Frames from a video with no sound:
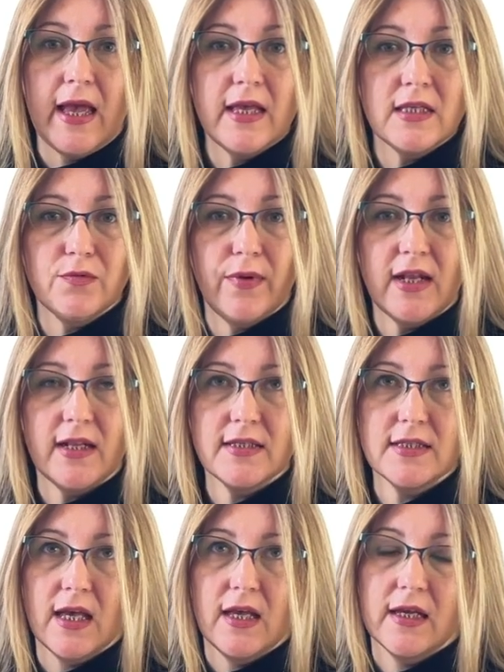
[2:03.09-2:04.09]
as well
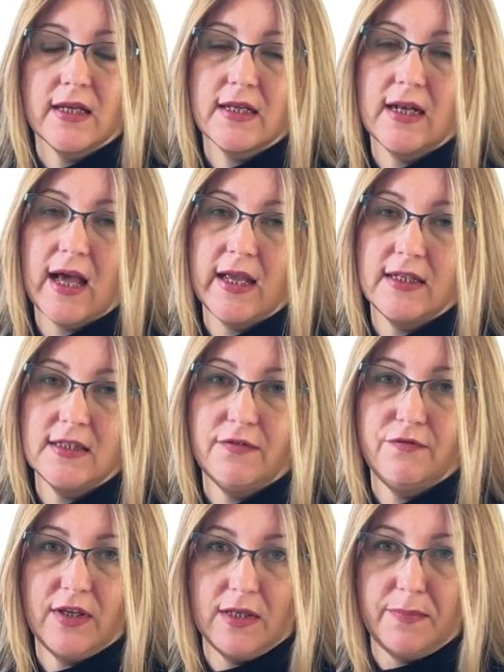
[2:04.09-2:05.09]
as client
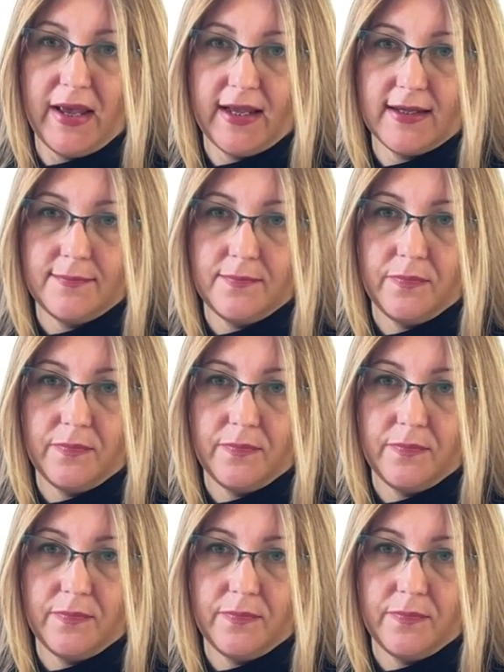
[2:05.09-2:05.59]
feedback.